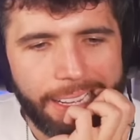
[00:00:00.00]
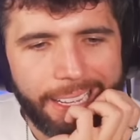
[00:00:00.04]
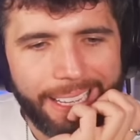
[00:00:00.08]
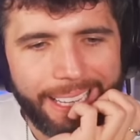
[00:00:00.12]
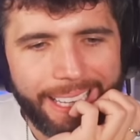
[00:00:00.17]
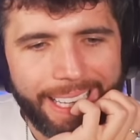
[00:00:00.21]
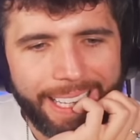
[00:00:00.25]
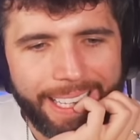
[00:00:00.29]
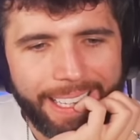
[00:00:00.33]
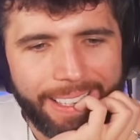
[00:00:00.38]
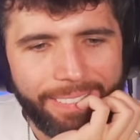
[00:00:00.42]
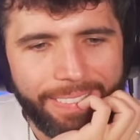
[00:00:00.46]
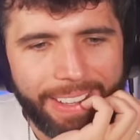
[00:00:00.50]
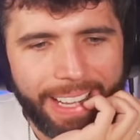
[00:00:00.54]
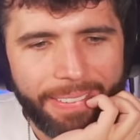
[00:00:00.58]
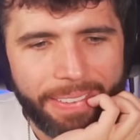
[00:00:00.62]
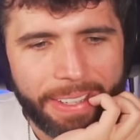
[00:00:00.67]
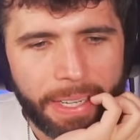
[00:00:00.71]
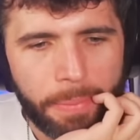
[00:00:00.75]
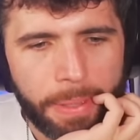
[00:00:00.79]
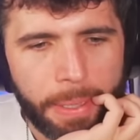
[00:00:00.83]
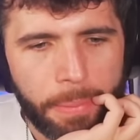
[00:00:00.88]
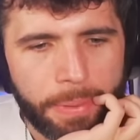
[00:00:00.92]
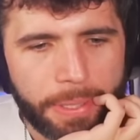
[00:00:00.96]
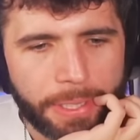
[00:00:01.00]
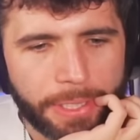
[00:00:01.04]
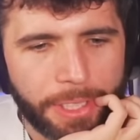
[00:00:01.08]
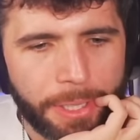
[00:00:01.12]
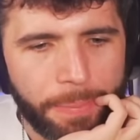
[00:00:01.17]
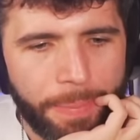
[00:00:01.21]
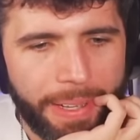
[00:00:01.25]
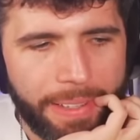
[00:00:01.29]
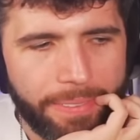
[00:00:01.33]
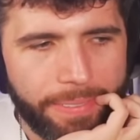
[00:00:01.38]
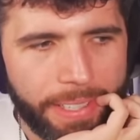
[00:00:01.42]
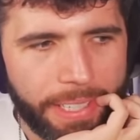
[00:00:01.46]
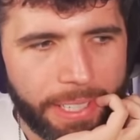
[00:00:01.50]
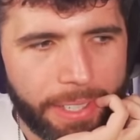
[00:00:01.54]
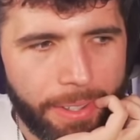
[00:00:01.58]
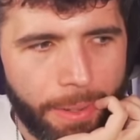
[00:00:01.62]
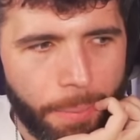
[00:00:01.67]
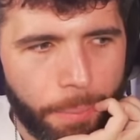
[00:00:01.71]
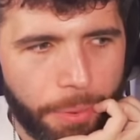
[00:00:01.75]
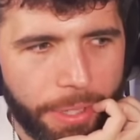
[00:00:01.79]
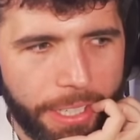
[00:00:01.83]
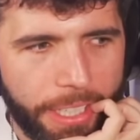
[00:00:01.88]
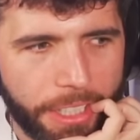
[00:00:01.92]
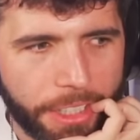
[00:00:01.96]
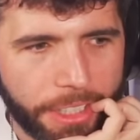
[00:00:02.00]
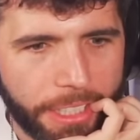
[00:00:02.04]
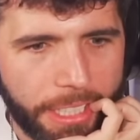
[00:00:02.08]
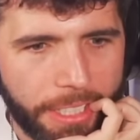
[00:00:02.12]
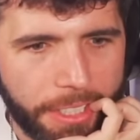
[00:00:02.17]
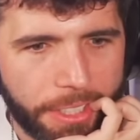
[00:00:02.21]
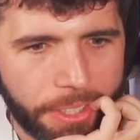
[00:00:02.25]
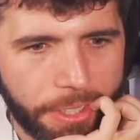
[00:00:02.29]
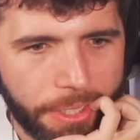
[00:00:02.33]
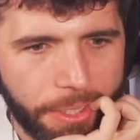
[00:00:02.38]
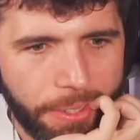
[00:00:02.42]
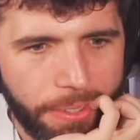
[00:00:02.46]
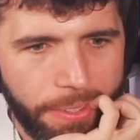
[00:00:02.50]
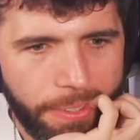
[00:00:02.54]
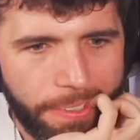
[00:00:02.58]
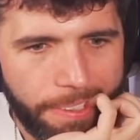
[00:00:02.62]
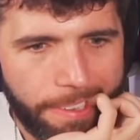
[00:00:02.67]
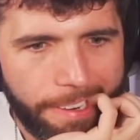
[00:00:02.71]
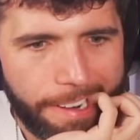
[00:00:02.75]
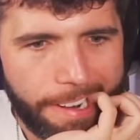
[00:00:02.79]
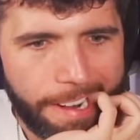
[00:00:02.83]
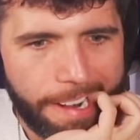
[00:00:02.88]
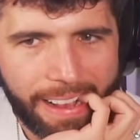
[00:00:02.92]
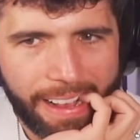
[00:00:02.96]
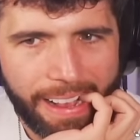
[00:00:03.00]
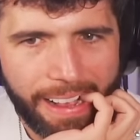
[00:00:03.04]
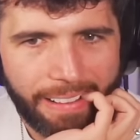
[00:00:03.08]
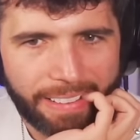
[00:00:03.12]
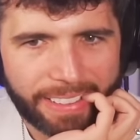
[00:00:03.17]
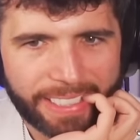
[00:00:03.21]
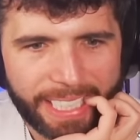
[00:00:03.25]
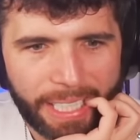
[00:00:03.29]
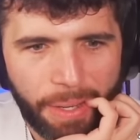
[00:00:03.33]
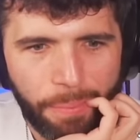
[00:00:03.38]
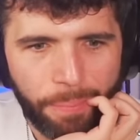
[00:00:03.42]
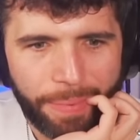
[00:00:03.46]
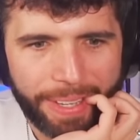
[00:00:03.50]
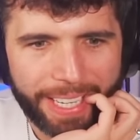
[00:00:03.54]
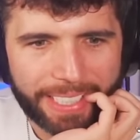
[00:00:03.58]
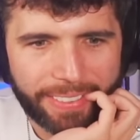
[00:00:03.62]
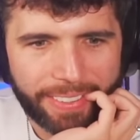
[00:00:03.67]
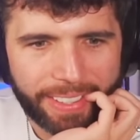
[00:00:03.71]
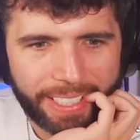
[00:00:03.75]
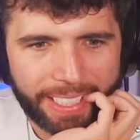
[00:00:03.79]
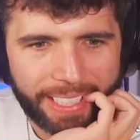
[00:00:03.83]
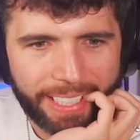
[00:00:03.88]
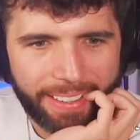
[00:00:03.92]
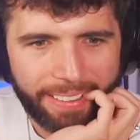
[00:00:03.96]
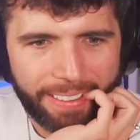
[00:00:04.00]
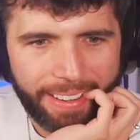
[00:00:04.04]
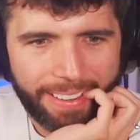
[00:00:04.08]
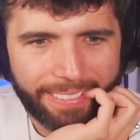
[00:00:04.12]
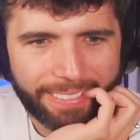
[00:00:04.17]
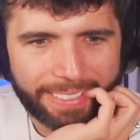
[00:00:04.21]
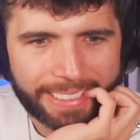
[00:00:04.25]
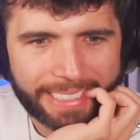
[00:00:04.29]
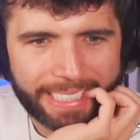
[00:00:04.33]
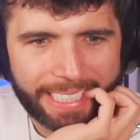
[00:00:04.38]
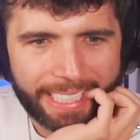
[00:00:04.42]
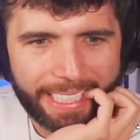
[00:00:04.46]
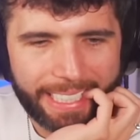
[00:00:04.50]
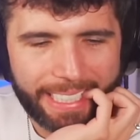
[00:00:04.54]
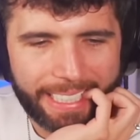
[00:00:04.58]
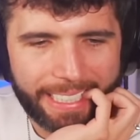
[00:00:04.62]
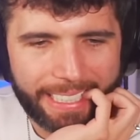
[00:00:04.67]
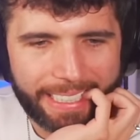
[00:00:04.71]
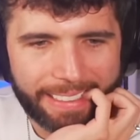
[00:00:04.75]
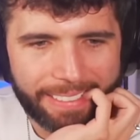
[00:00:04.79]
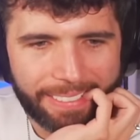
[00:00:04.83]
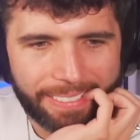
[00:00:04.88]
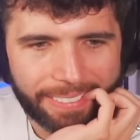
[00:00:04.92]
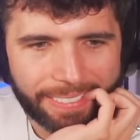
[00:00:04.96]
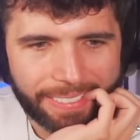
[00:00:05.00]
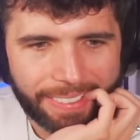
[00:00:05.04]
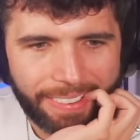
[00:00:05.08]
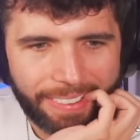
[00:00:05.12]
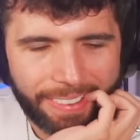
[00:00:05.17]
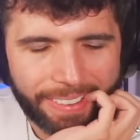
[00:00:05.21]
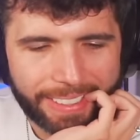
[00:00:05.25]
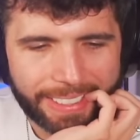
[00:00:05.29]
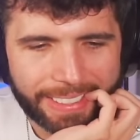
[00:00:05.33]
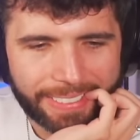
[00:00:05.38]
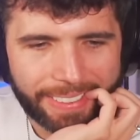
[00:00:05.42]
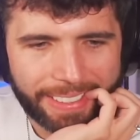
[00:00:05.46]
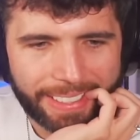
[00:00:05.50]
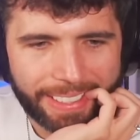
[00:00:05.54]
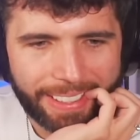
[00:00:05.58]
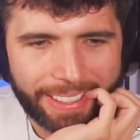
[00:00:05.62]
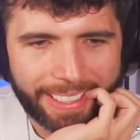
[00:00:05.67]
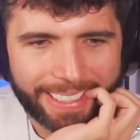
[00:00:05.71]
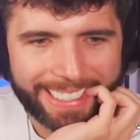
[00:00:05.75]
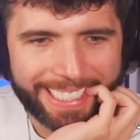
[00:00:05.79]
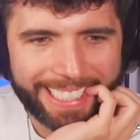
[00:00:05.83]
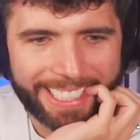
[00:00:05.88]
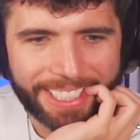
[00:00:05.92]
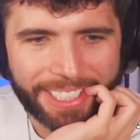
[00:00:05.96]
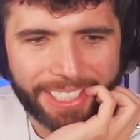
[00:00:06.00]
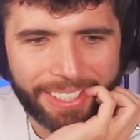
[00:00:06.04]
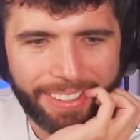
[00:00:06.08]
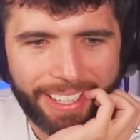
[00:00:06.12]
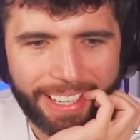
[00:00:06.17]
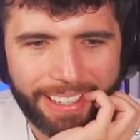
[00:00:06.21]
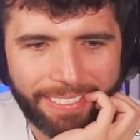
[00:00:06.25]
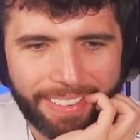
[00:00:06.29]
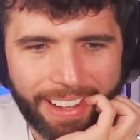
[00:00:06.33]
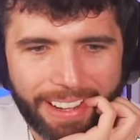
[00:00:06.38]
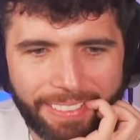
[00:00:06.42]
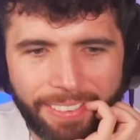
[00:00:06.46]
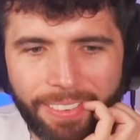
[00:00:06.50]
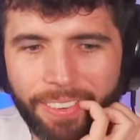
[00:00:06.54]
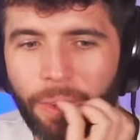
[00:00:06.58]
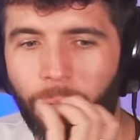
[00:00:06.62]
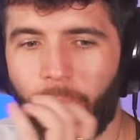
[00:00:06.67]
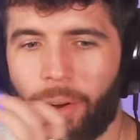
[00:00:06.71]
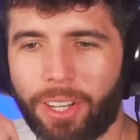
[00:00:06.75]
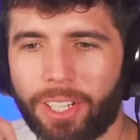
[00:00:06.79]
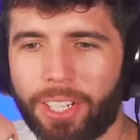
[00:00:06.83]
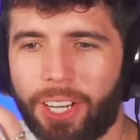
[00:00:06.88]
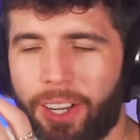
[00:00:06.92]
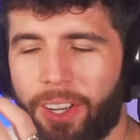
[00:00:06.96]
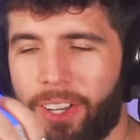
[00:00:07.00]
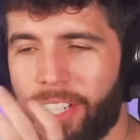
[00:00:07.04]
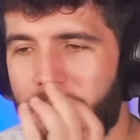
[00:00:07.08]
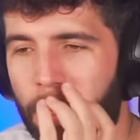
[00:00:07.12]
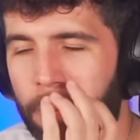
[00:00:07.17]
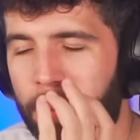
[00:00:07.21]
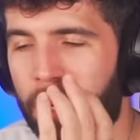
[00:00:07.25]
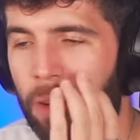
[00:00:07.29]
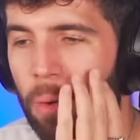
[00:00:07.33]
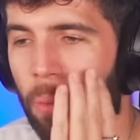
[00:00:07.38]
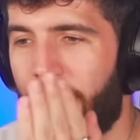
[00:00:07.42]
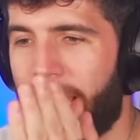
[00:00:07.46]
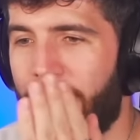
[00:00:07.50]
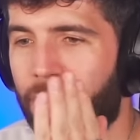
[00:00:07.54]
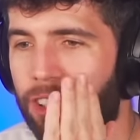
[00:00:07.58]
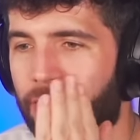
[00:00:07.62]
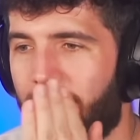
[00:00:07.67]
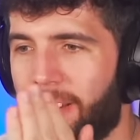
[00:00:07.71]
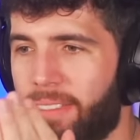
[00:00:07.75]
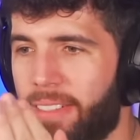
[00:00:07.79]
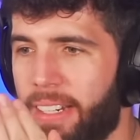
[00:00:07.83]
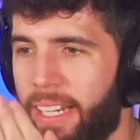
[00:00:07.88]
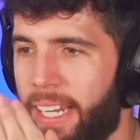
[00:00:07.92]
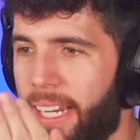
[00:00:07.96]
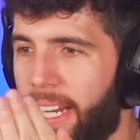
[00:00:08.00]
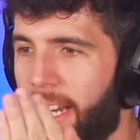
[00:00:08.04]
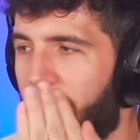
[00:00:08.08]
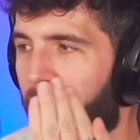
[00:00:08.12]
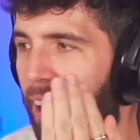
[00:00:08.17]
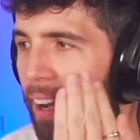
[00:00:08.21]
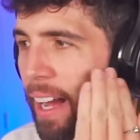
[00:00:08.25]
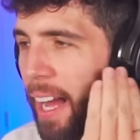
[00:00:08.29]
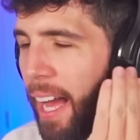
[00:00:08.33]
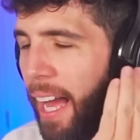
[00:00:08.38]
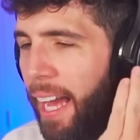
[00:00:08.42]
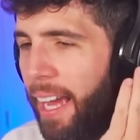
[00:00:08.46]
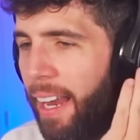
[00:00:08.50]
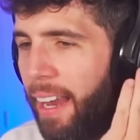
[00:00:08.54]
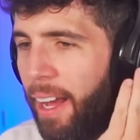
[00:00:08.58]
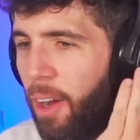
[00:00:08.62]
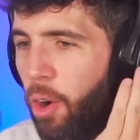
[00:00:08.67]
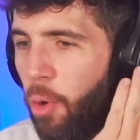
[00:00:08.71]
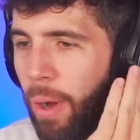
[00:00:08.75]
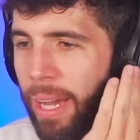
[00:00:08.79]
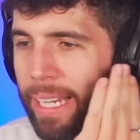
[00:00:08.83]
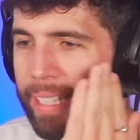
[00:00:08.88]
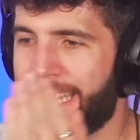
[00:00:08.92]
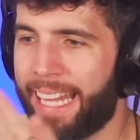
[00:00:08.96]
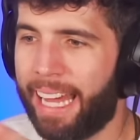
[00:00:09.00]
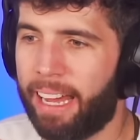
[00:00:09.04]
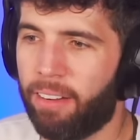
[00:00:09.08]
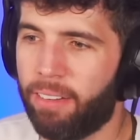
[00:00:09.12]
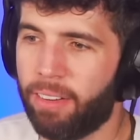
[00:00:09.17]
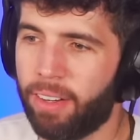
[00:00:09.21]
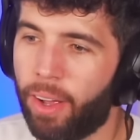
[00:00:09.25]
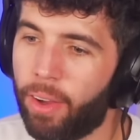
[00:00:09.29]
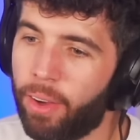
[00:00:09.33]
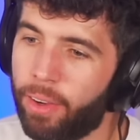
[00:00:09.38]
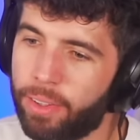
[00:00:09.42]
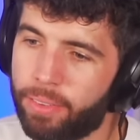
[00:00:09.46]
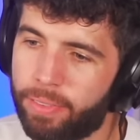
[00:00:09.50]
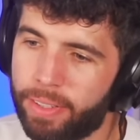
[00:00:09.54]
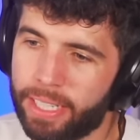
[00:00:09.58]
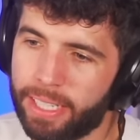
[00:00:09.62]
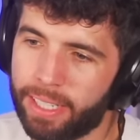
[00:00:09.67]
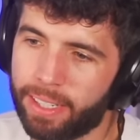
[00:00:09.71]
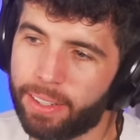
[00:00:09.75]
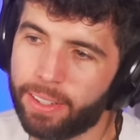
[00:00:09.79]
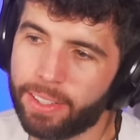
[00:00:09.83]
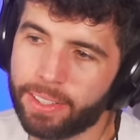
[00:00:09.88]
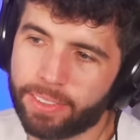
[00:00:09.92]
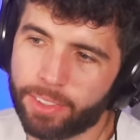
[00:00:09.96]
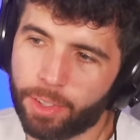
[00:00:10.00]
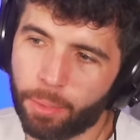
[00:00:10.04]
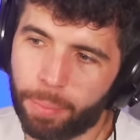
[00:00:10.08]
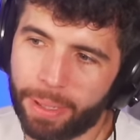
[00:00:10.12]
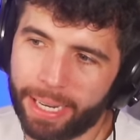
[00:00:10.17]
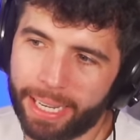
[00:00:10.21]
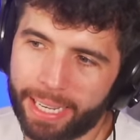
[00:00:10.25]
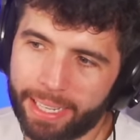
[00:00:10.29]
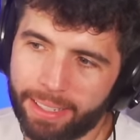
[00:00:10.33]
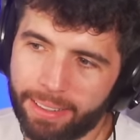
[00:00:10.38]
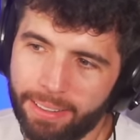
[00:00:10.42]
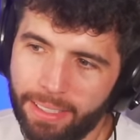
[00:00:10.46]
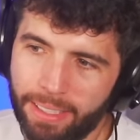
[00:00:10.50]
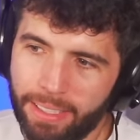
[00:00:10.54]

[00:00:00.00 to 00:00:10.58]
Mohammed Habib, but a £2, thank you, appreciate you. I've seen B's video, I've seen Ryan's video. It's the issue, because I've been away traveling, I like always download videos for the plane.